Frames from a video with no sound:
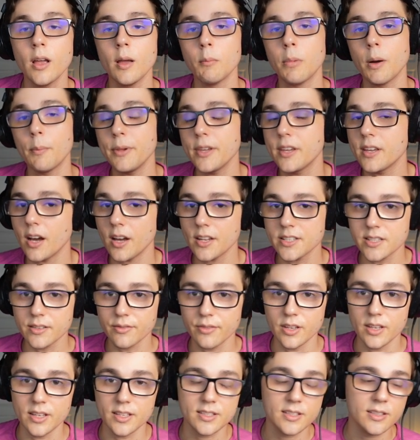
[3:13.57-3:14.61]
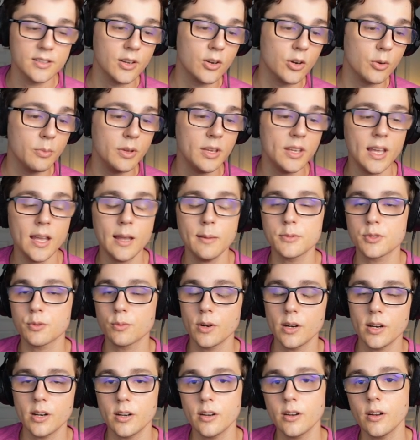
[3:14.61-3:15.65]
But because of this, there will be games
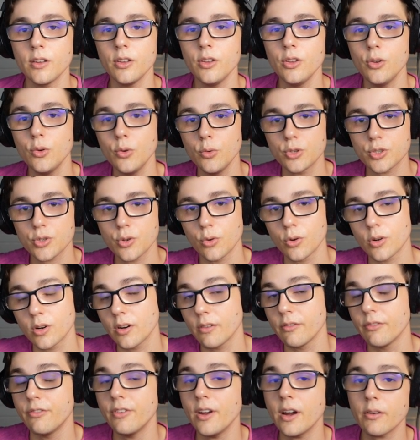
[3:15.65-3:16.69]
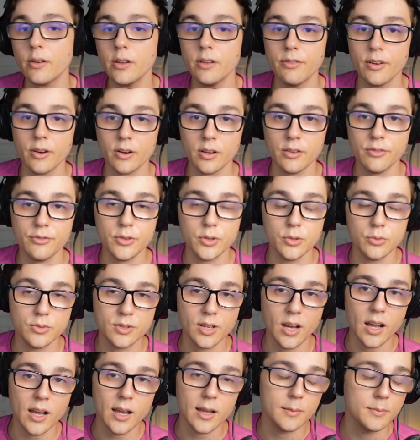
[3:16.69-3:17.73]
where you score very, very few
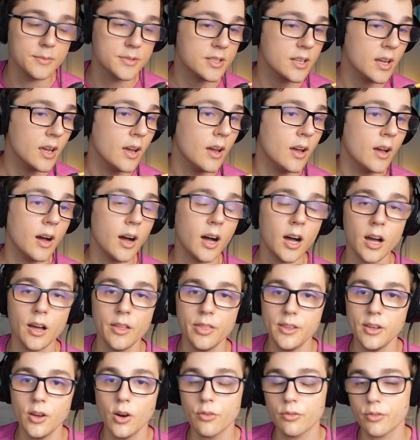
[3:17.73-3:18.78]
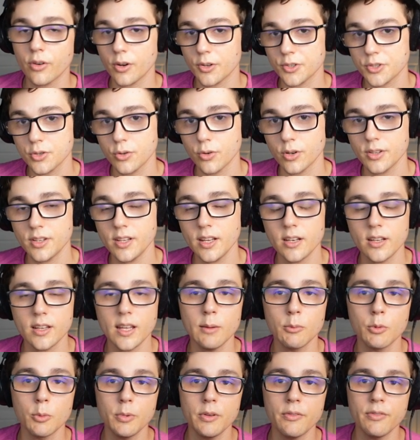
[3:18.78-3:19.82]
times. The overall score at the end of the game
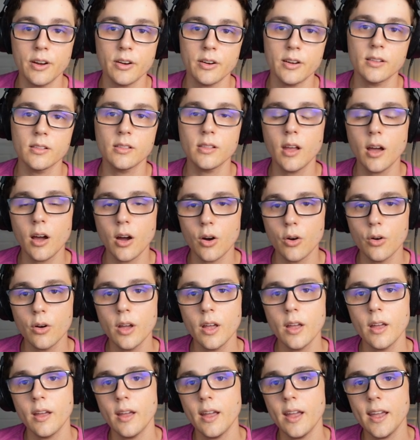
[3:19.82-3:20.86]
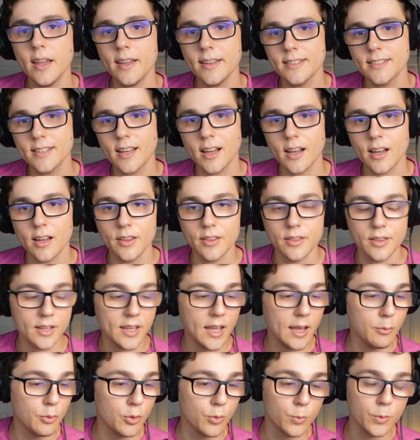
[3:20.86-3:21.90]
will be very low, and the
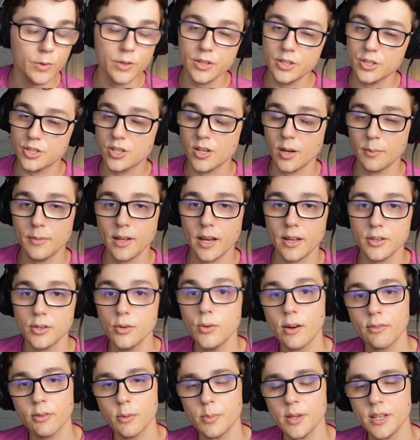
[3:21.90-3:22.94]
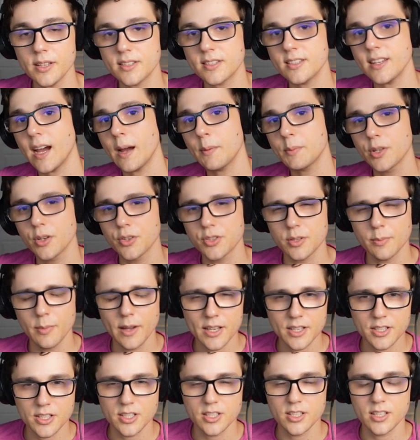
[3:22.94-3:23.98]
game will really just come down to whoever beats Zapdos and
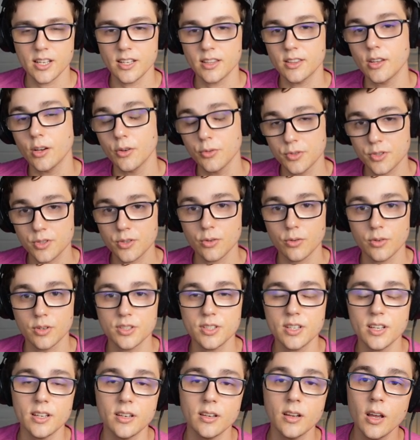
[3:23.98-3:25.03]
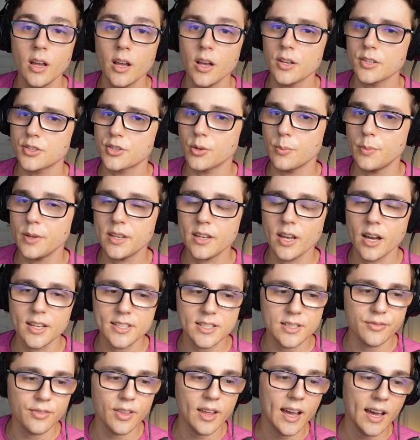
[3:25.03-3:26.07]
manages to get those scores in. So because
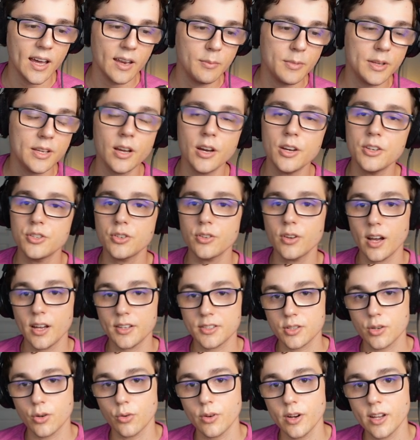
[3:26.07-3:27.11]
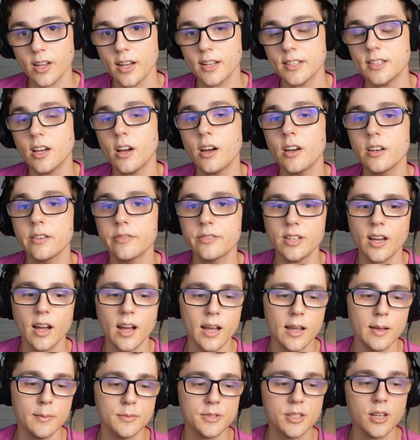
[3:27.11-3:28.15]
of that, because you're not scoring a ton of
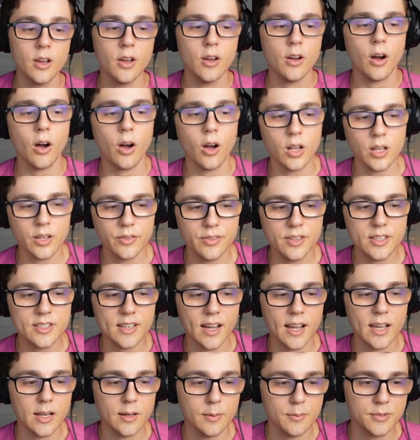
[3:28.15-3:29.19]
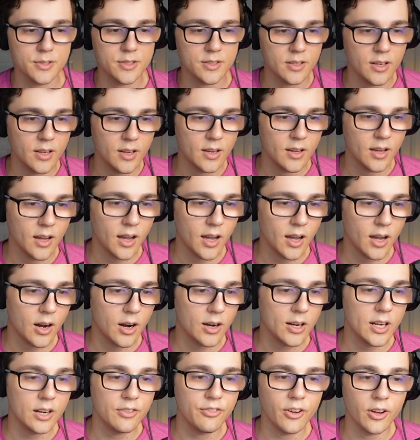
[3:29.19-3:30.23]
times, all of these items are
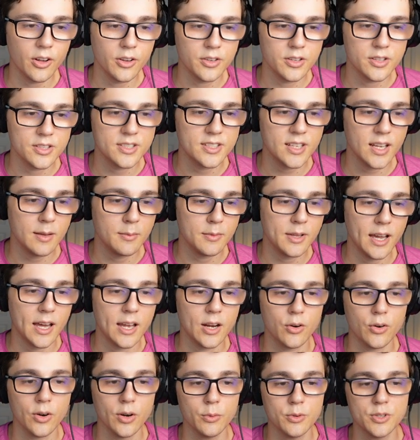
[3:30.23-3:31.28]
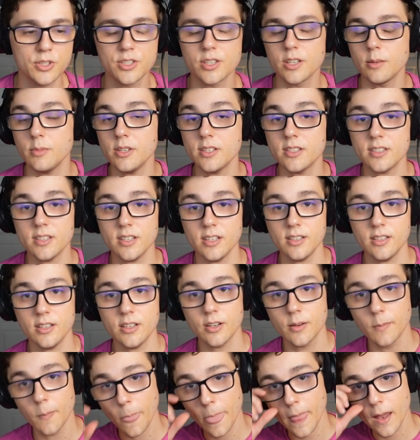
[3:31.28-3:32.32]
going to fall into the same category, which is going to be C tier.